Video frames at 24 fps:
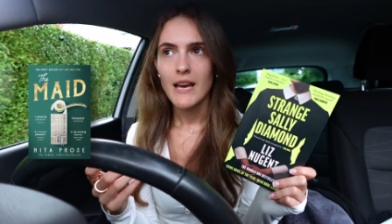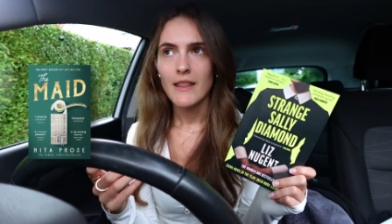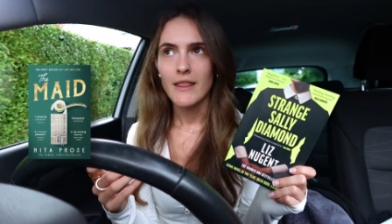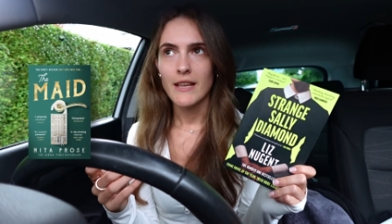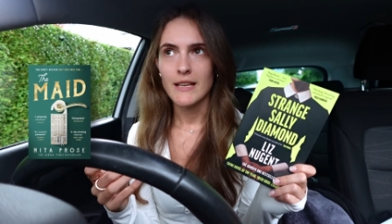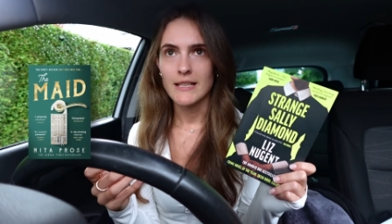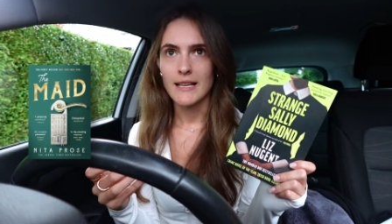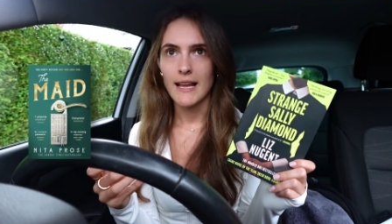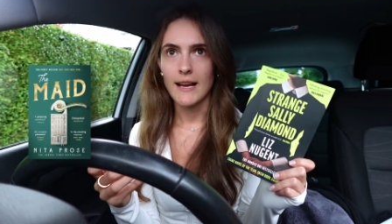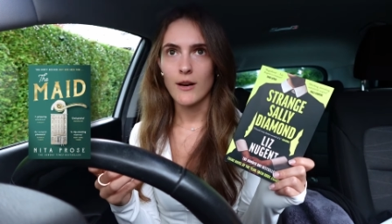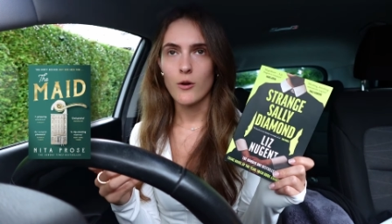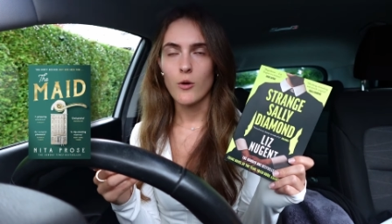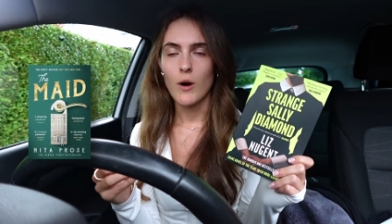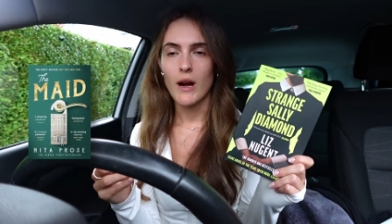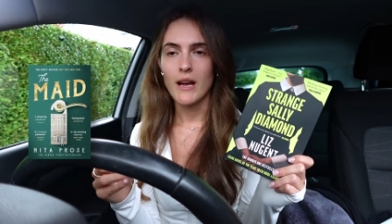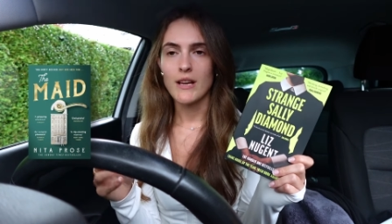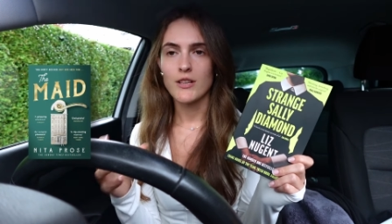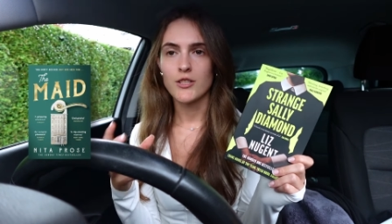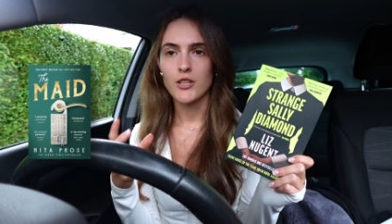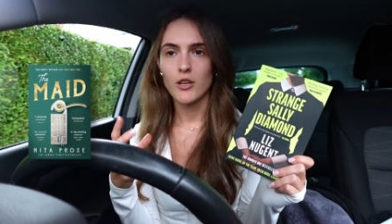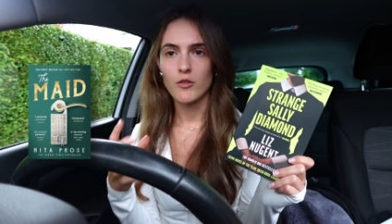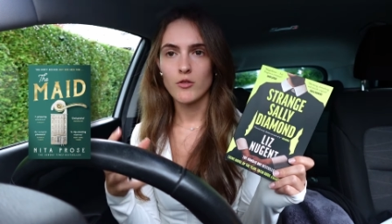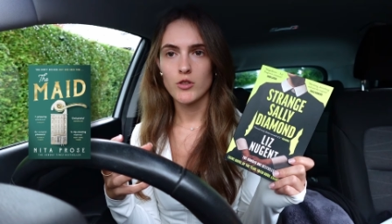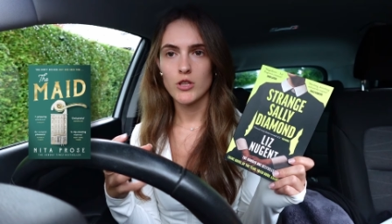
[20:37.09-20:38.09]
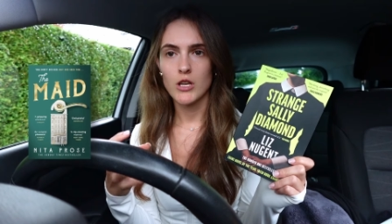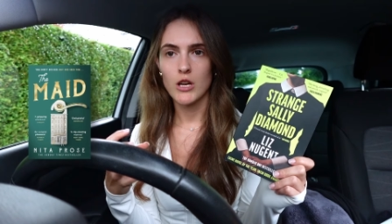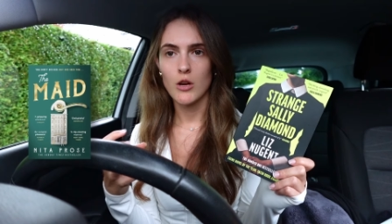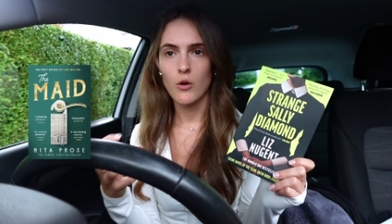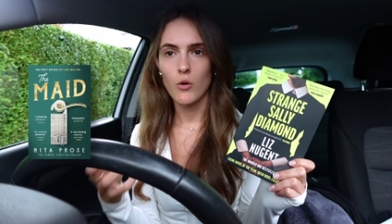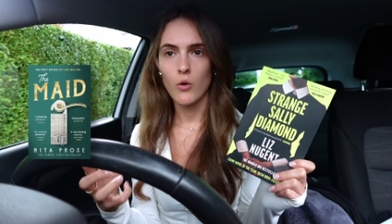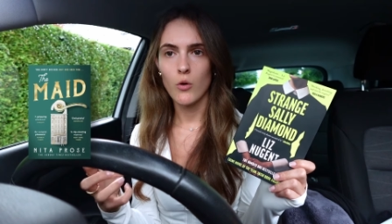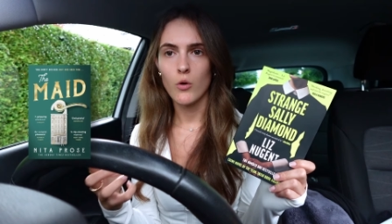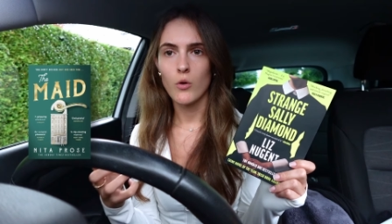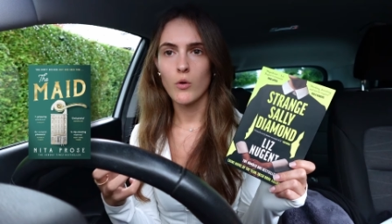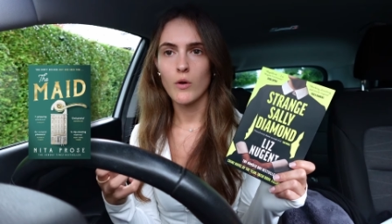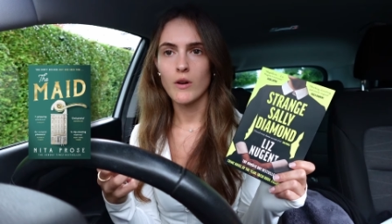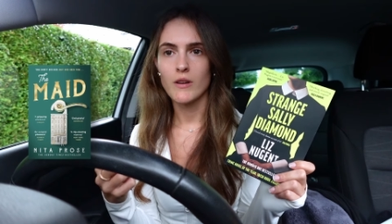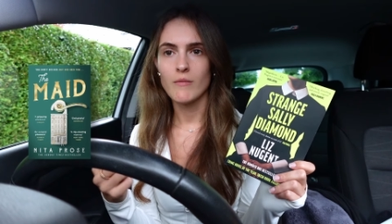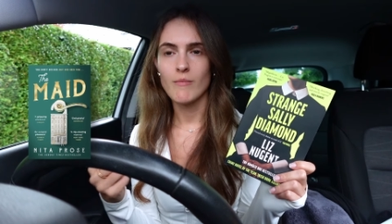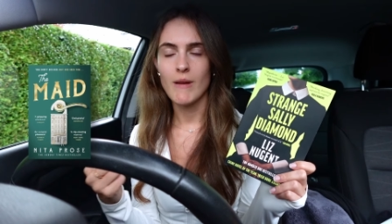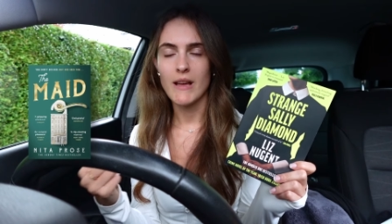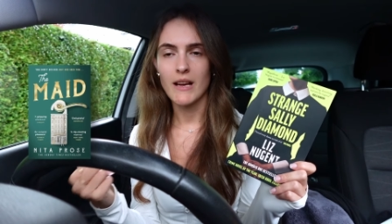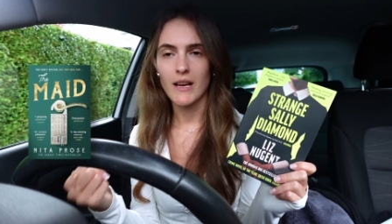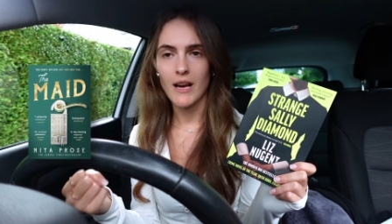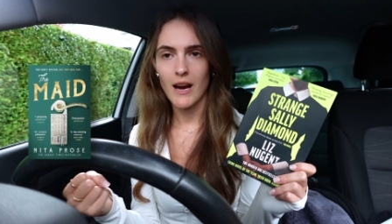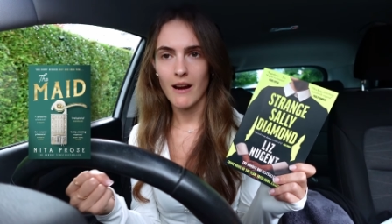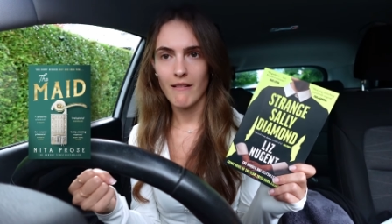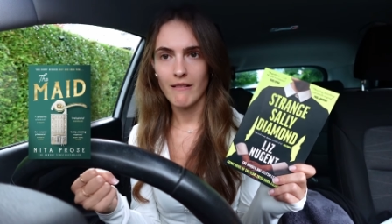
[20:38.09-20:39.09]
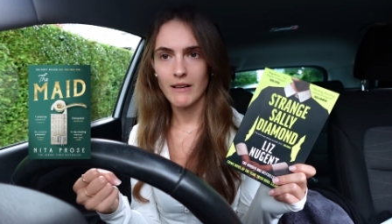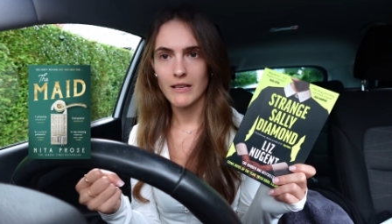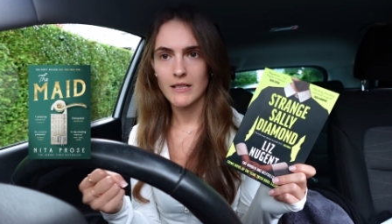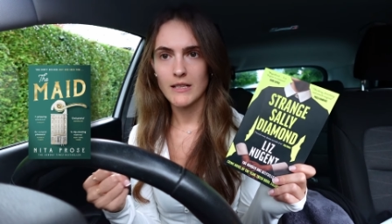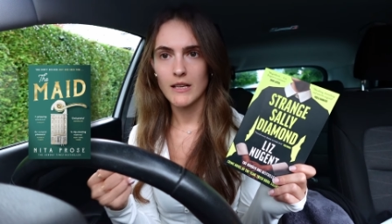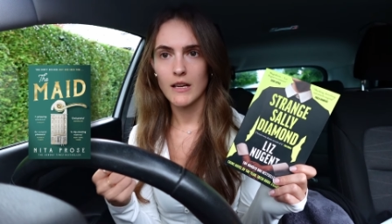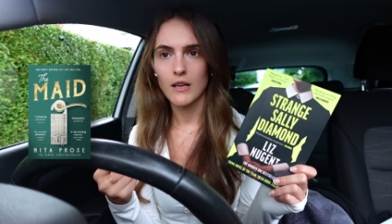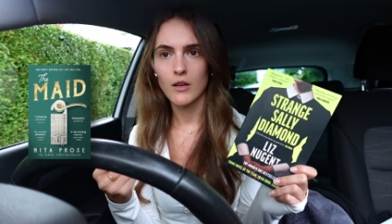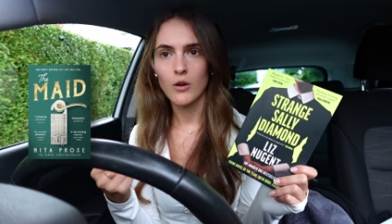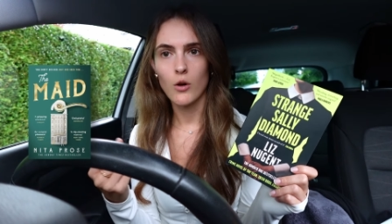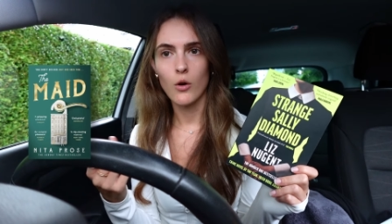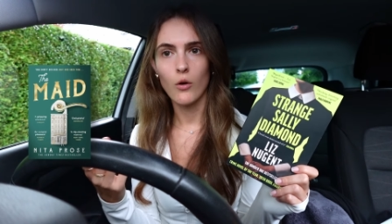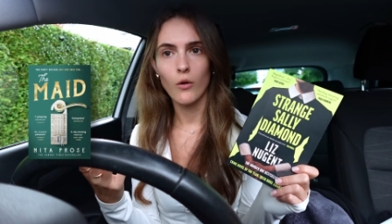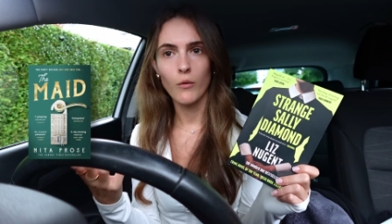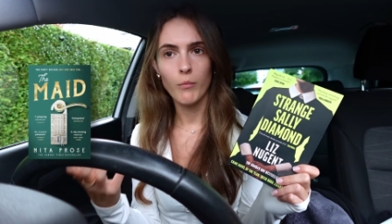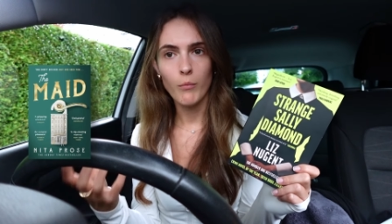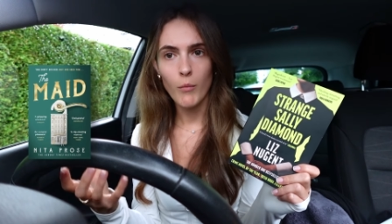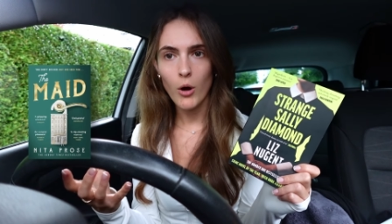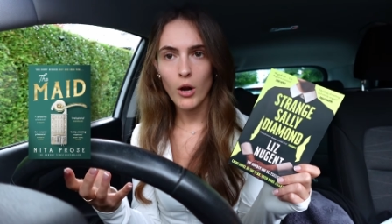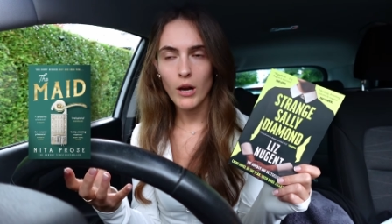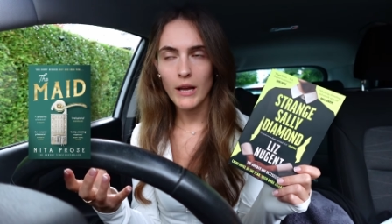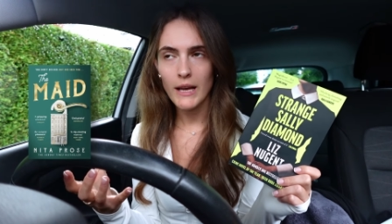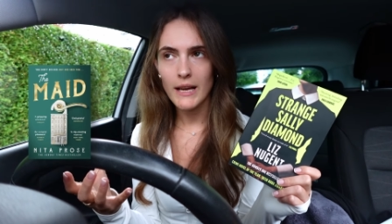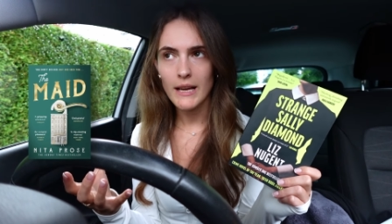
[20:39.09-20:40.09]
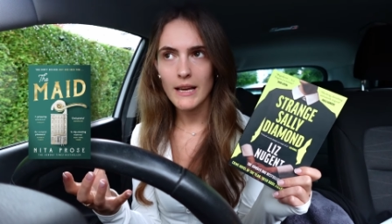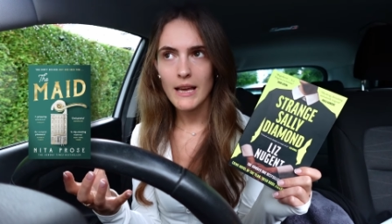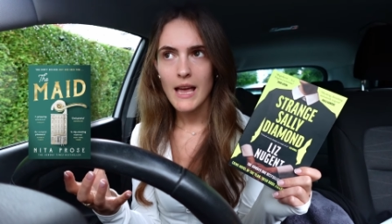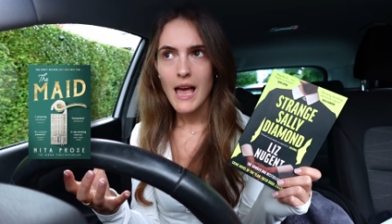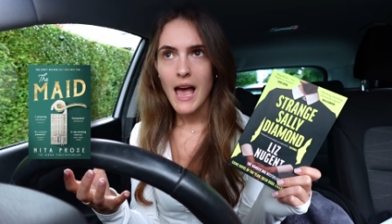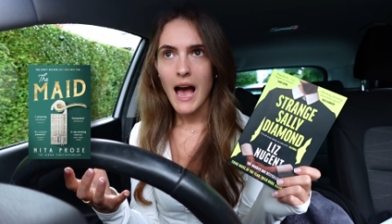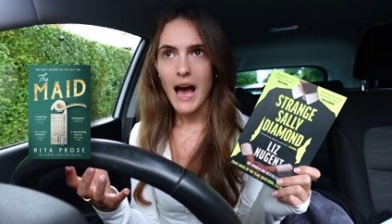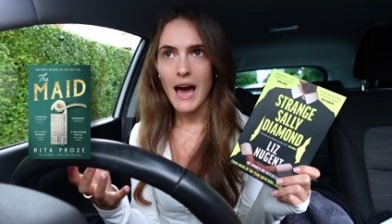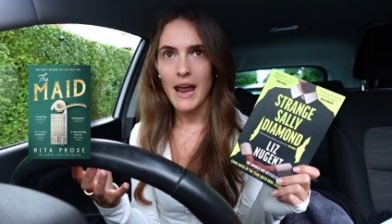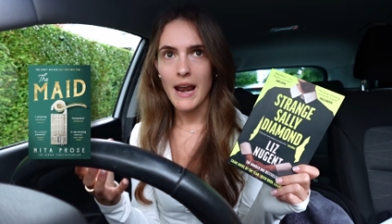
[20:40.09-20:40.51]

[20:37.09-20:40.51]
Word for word: There's like quite a socially awkward main character called Molly